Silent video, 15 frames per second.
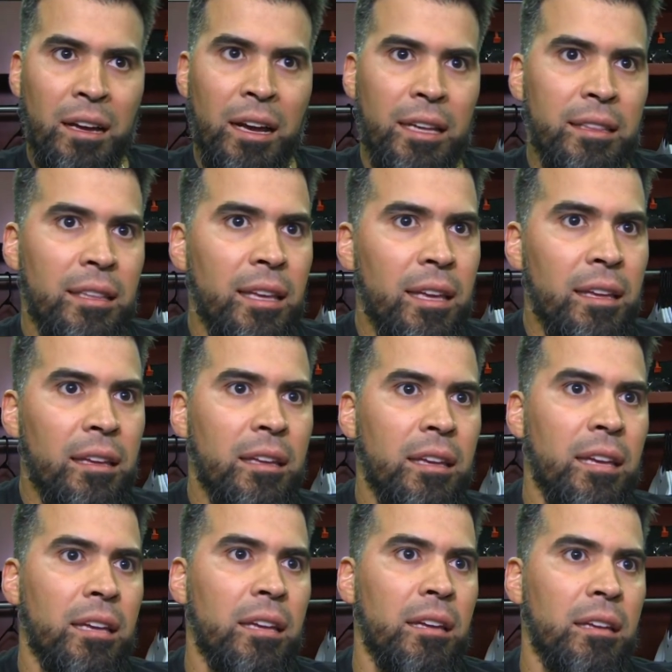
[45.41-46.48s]
I think
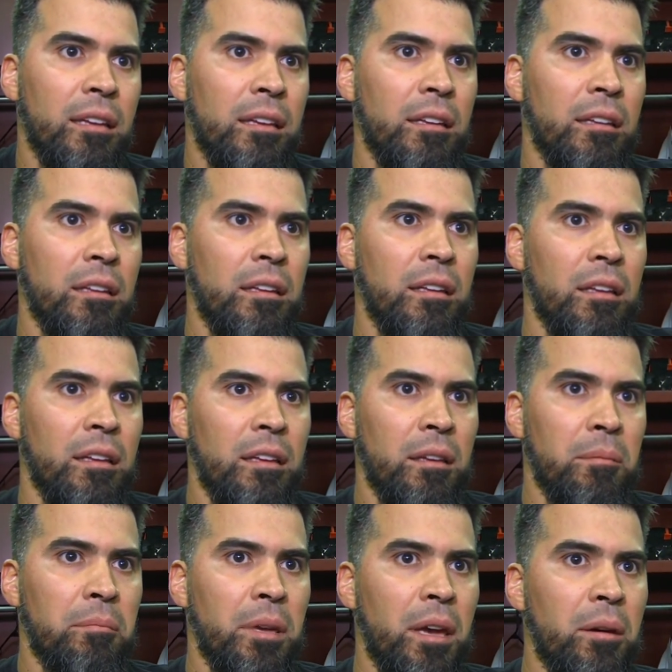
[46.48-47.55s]

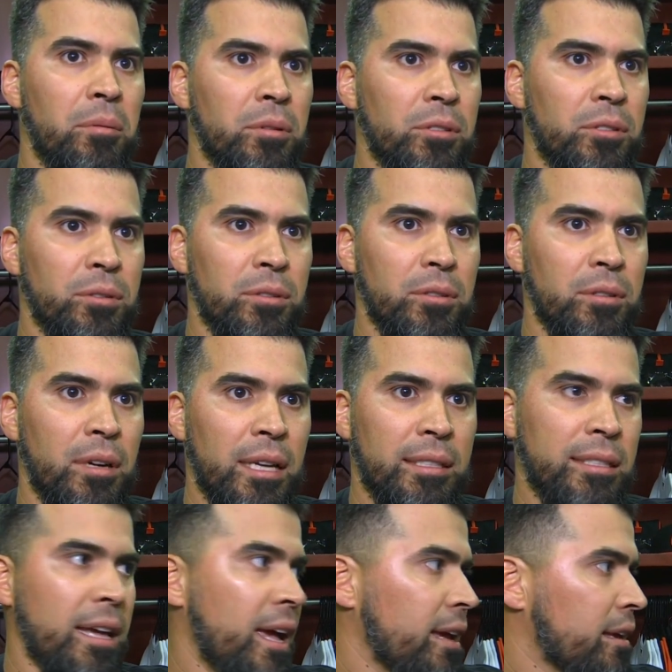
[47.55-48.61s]
be able to
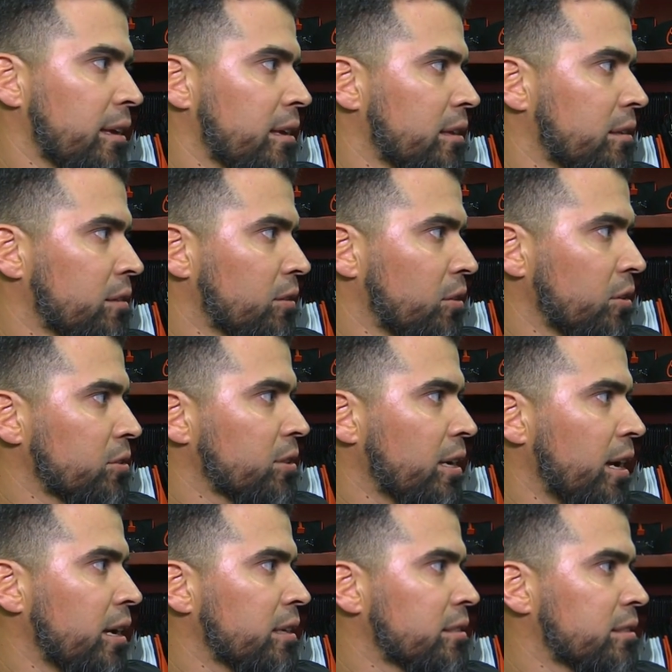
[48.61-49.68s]
attack those
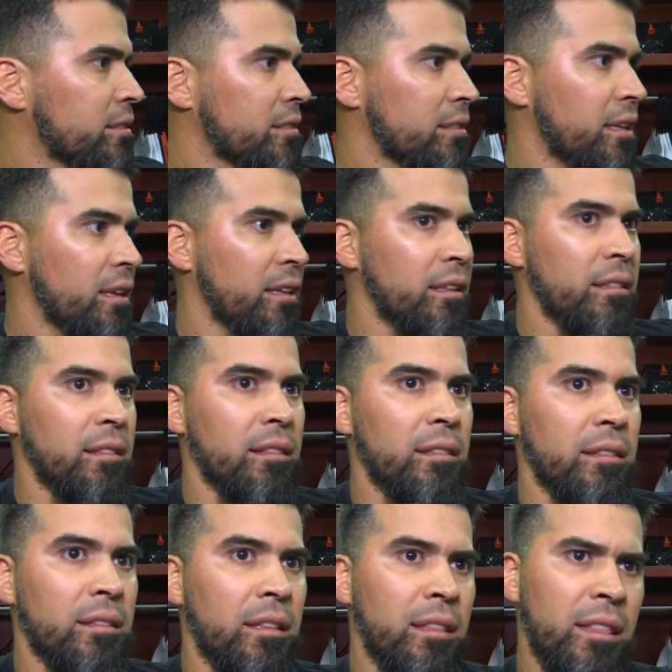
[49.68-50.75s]
guys. The
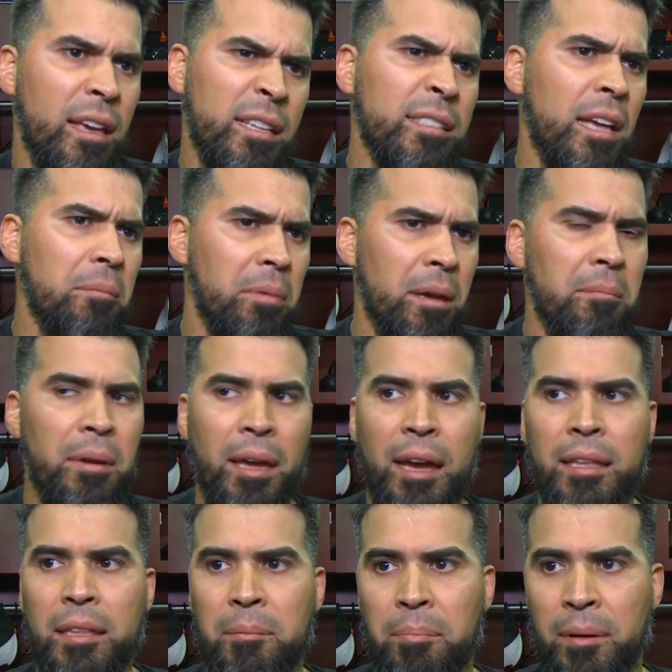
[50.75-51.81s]
days I've been
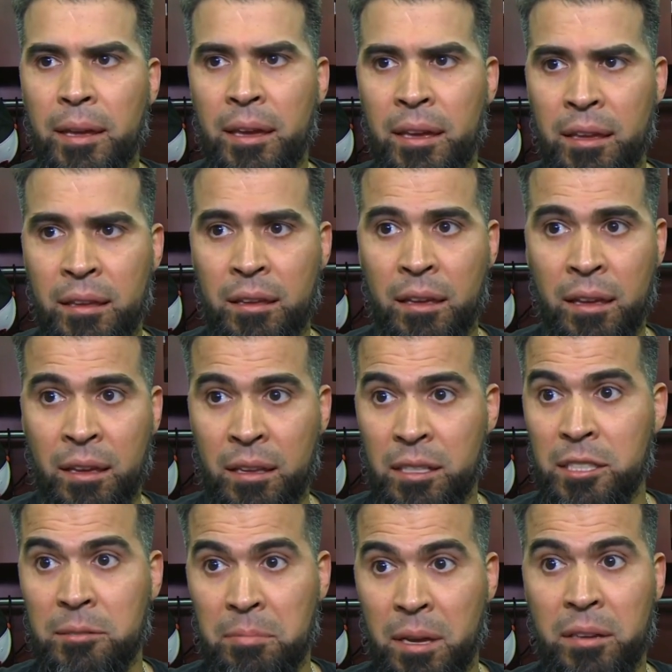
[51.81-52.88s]
behind the play, and
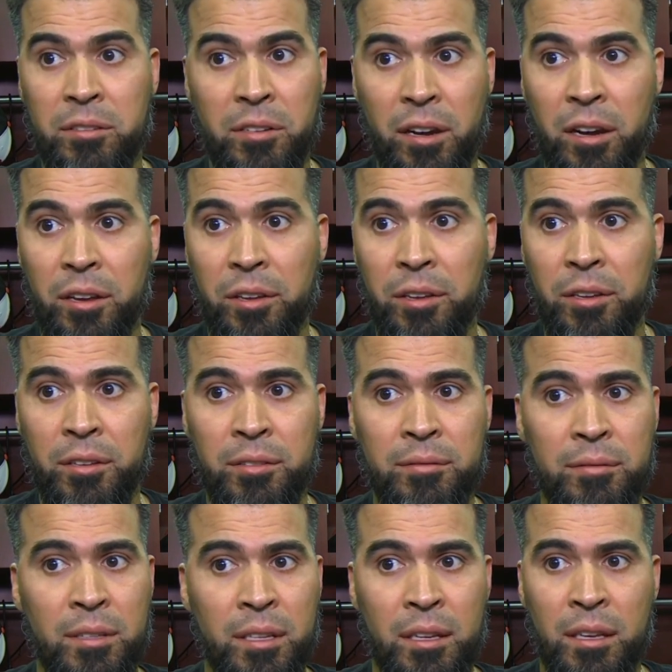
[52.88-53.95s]
he's been really good.
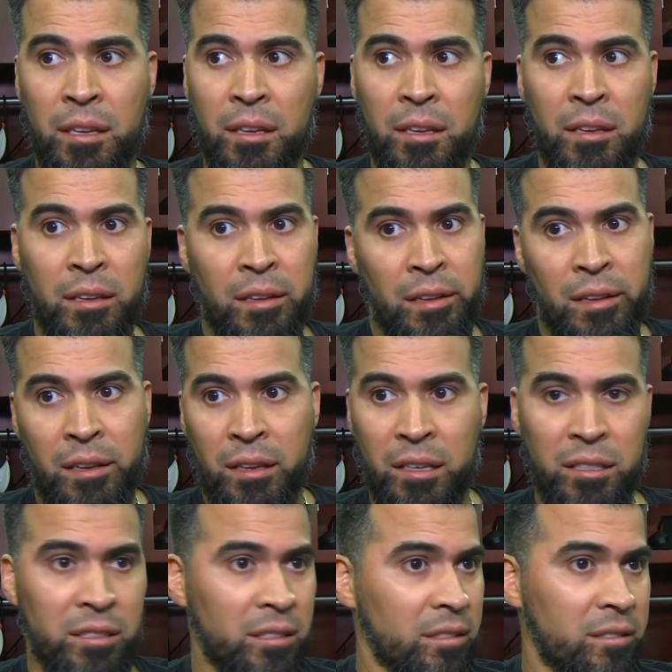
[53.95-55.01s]

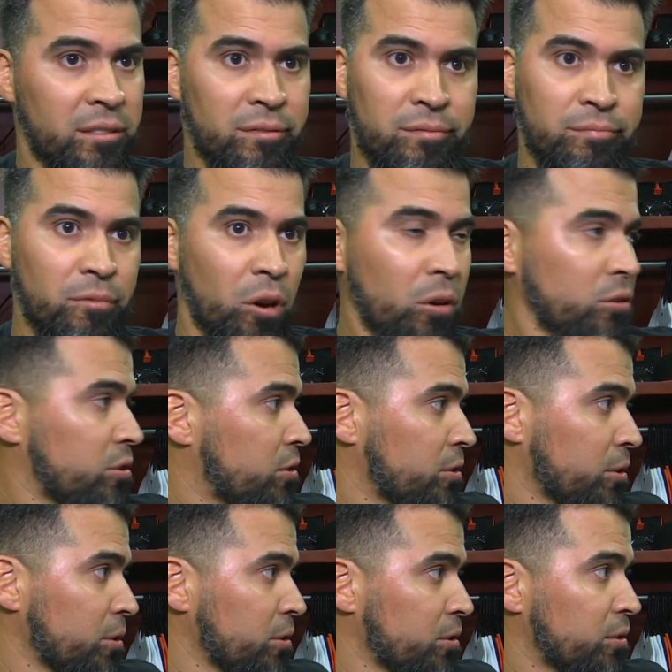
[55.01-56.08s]
He's
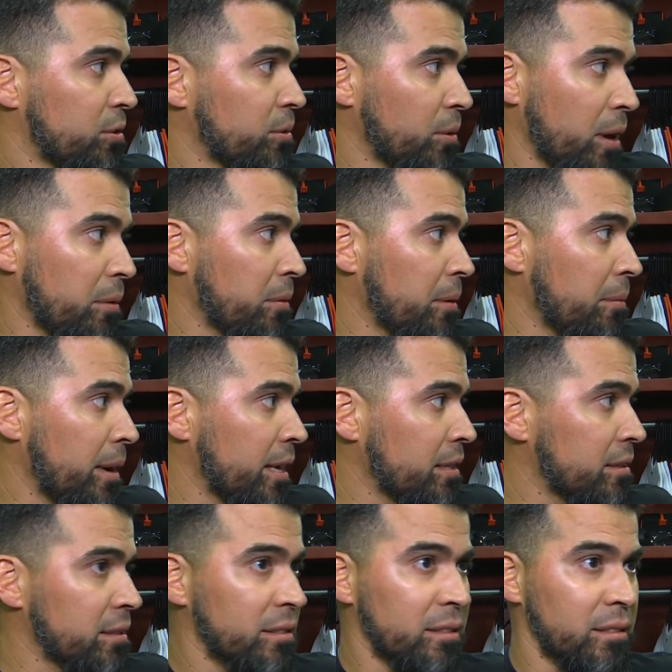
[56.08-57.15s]
0-2 to
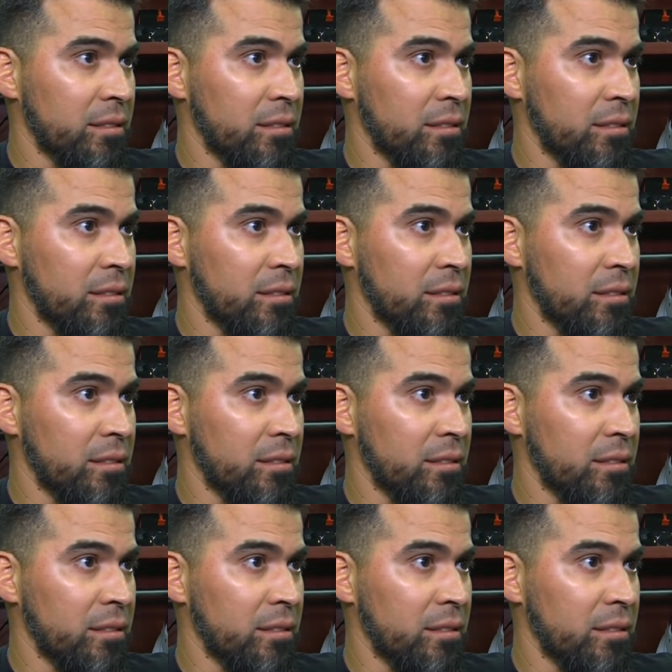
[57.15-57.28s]
everybody.